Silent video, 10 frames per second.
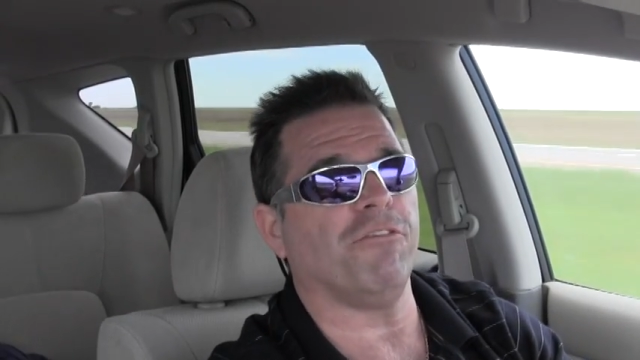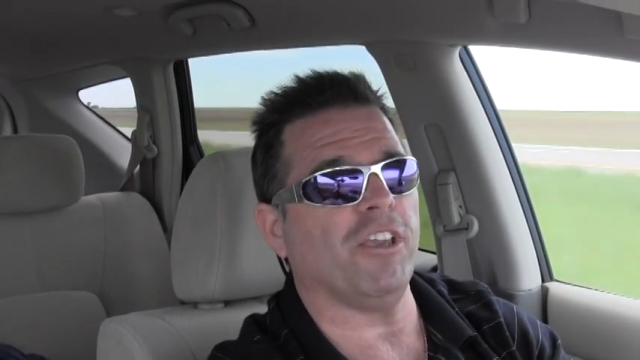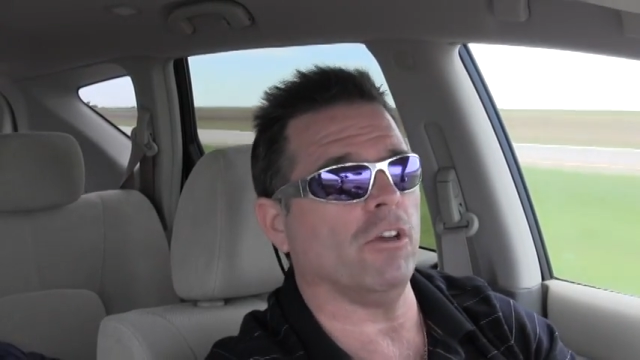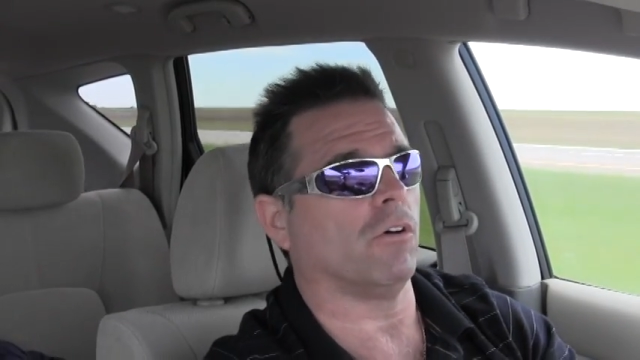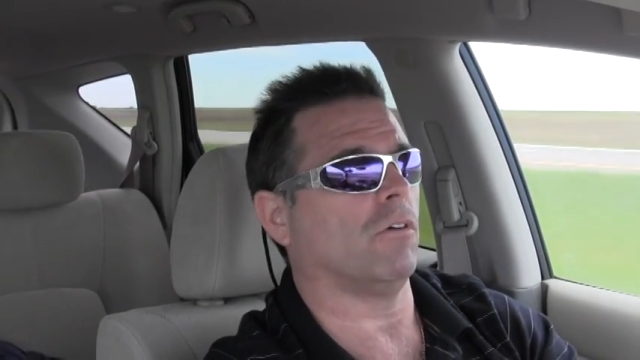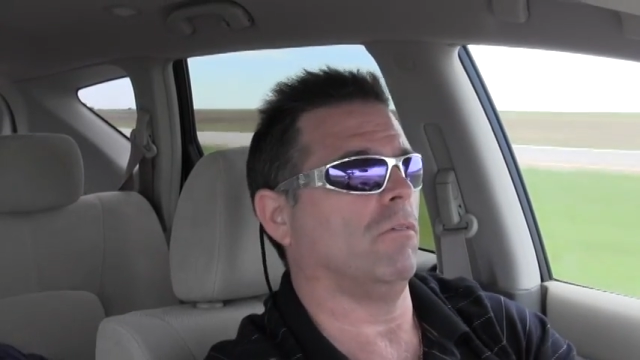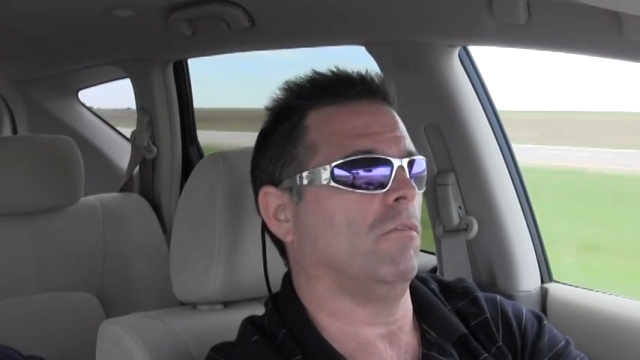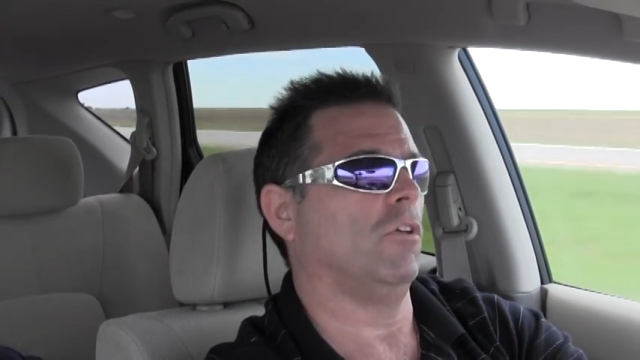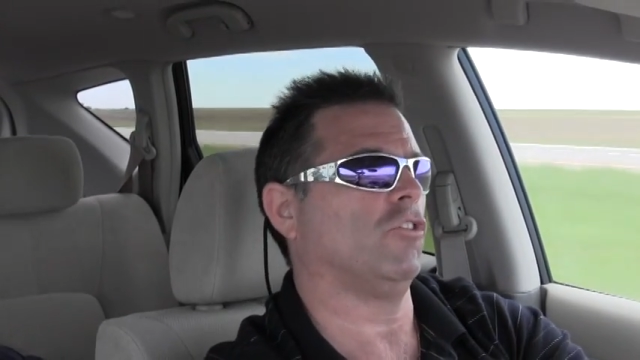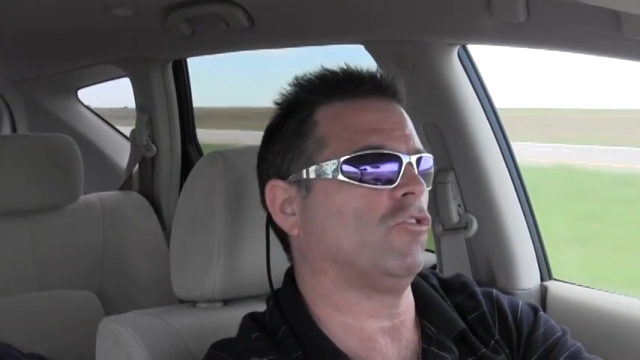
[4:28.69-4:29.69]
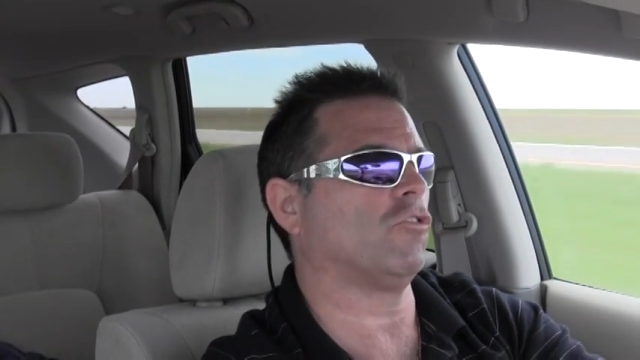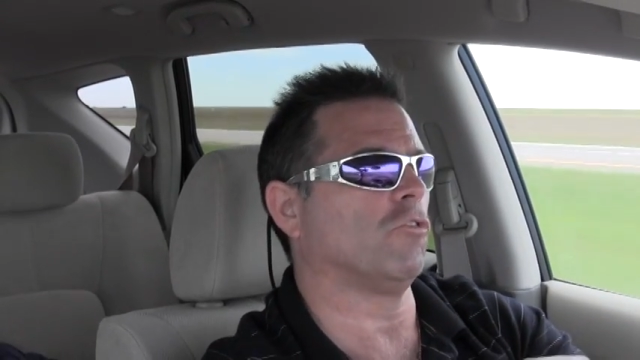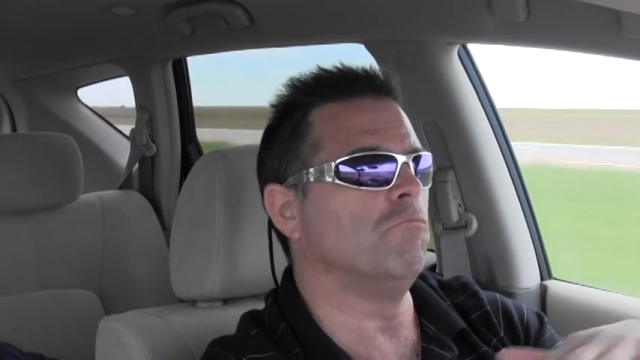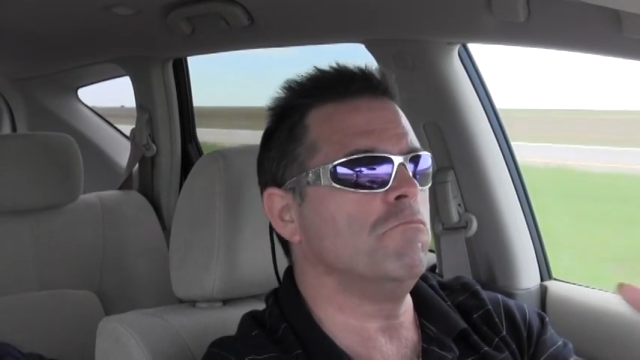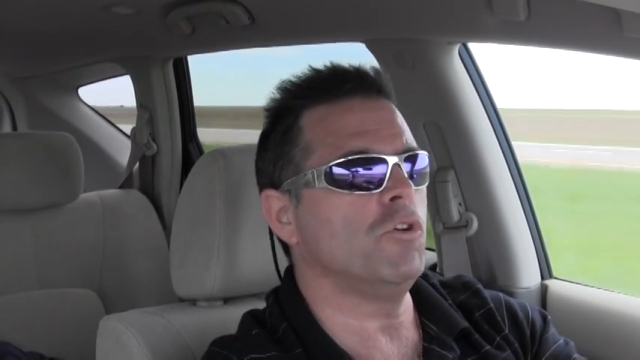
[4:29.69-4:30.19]
feel
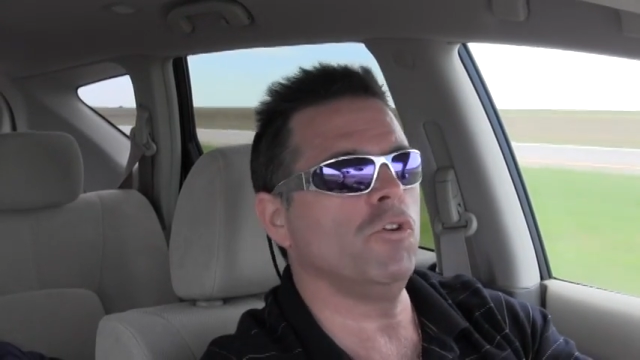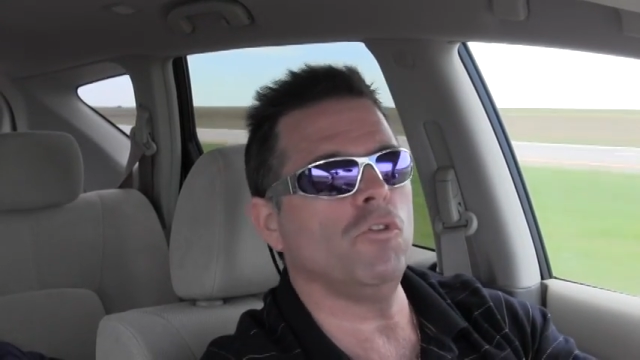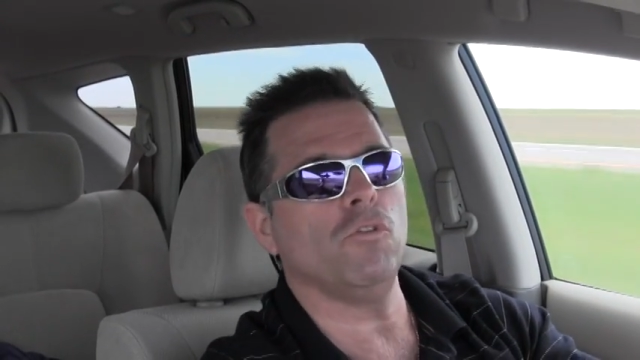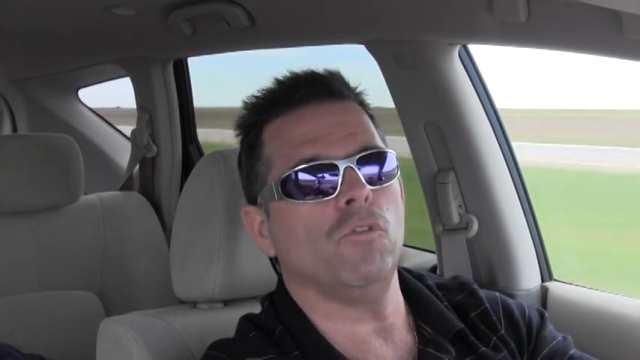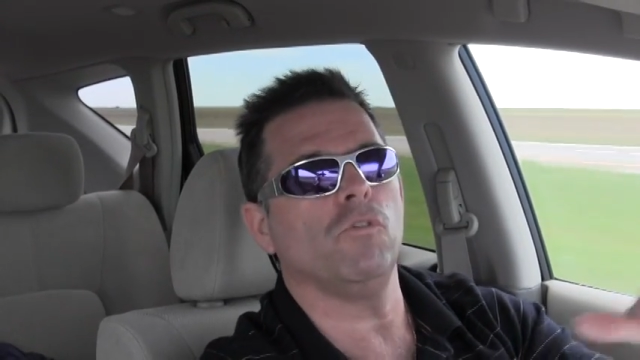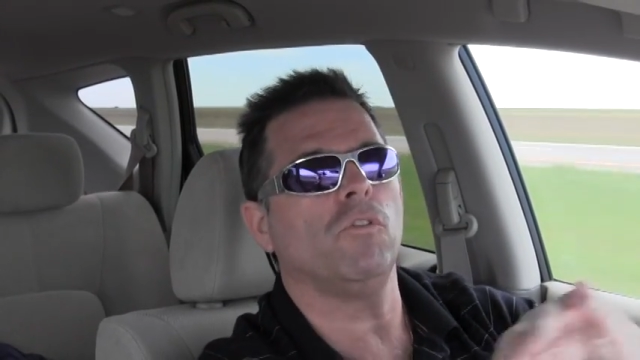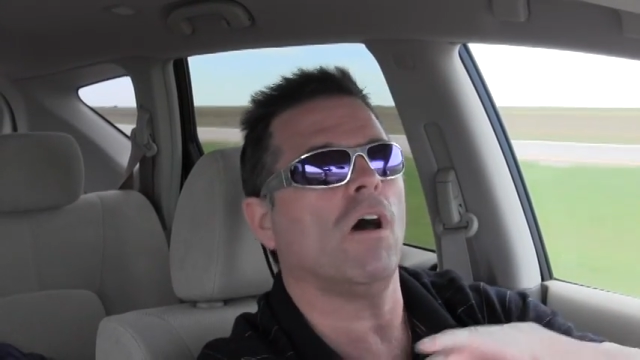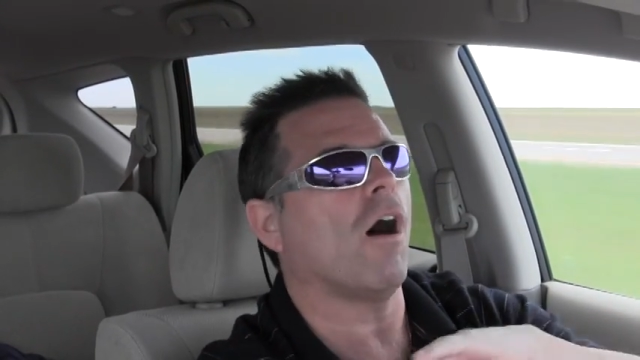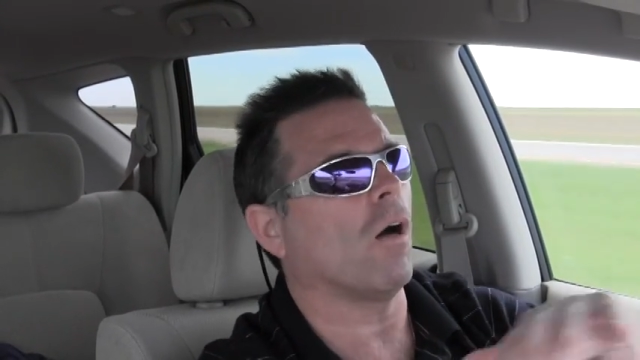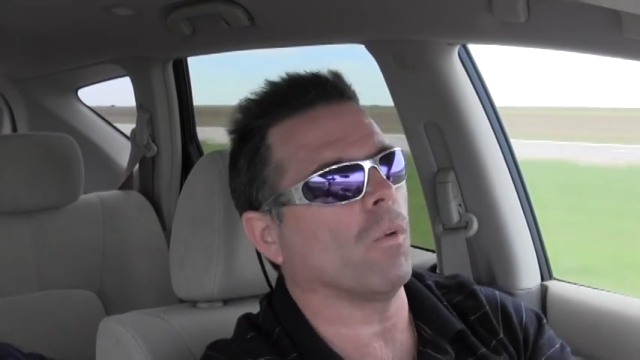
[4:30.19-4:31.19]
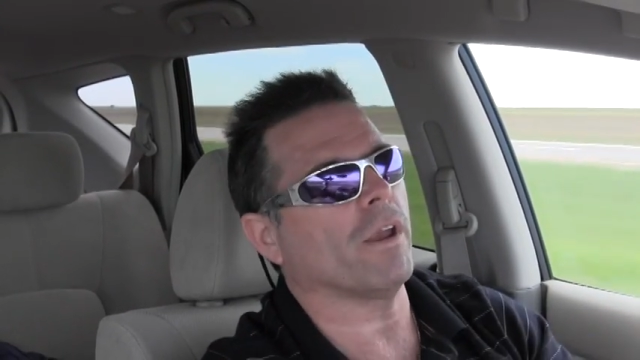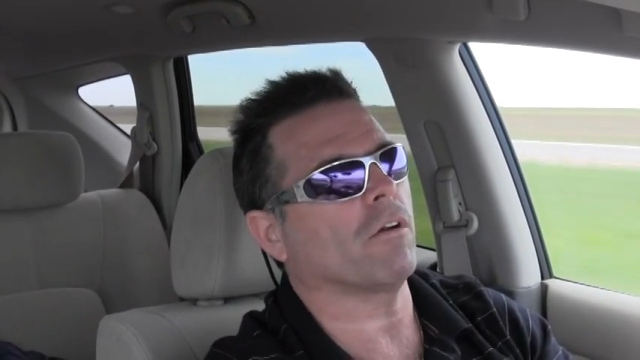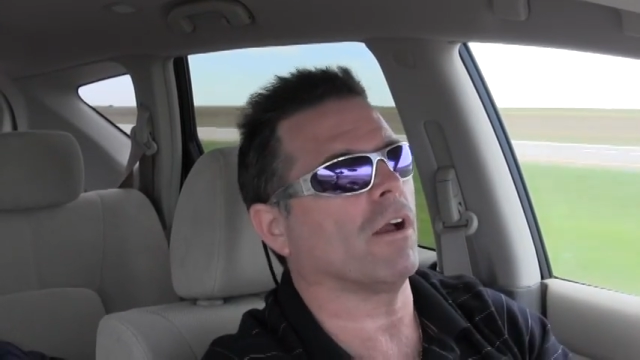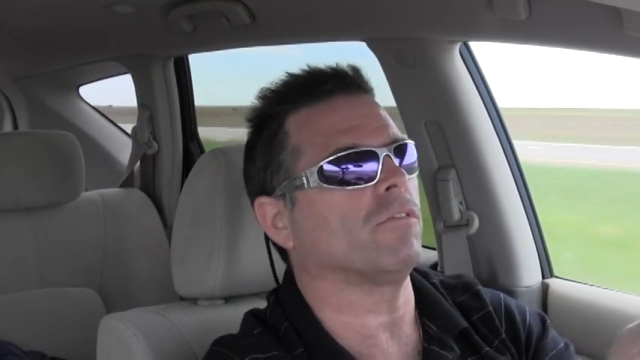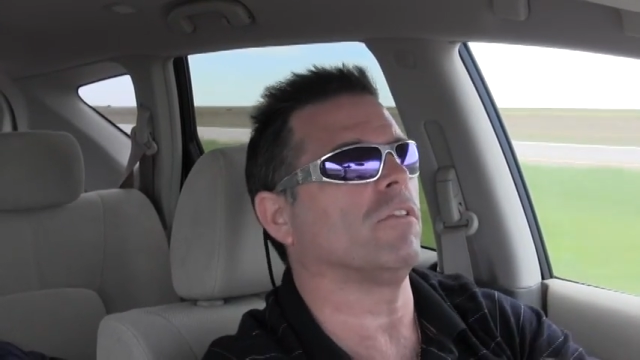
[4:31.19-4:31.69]
smooth all the way
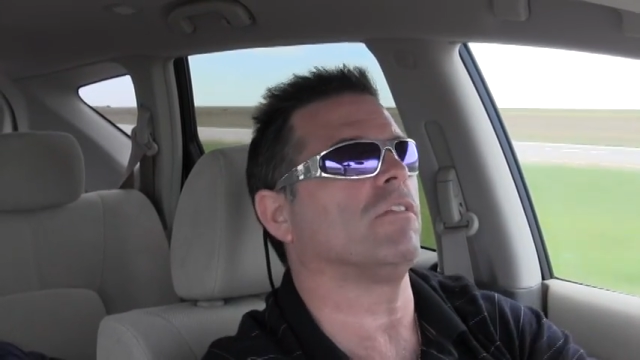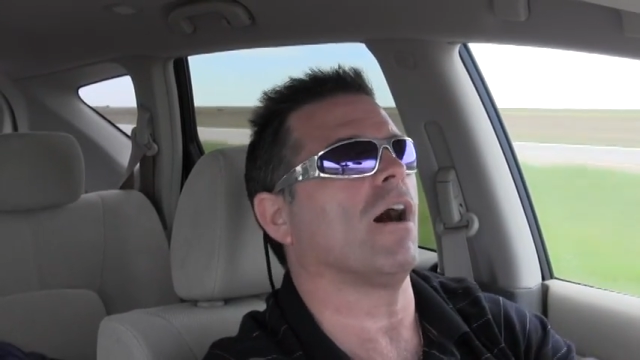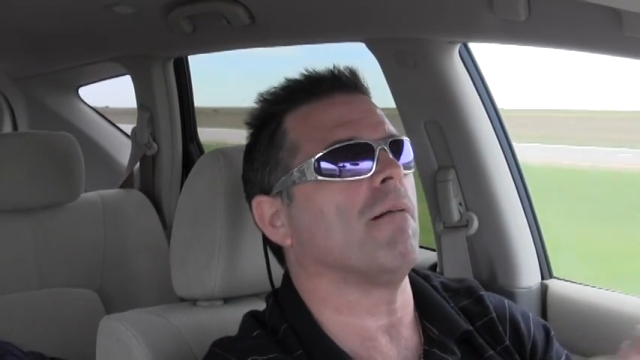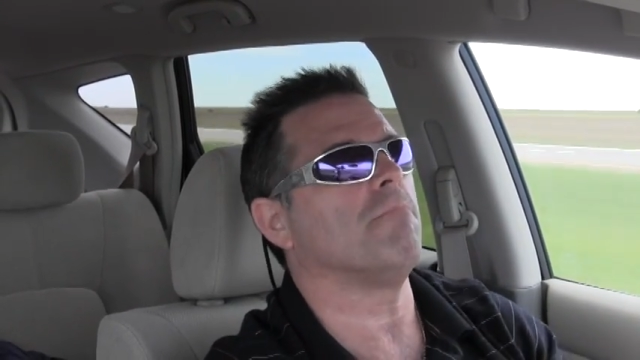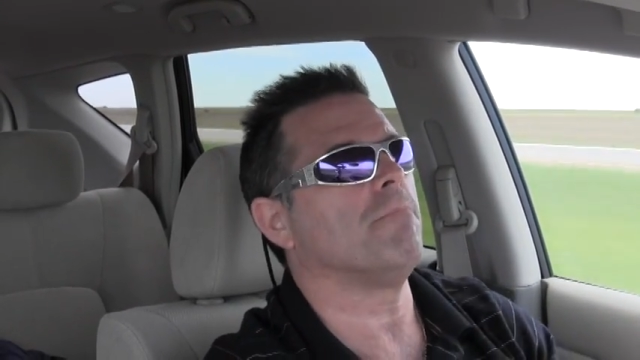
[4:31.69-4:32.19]
across the top.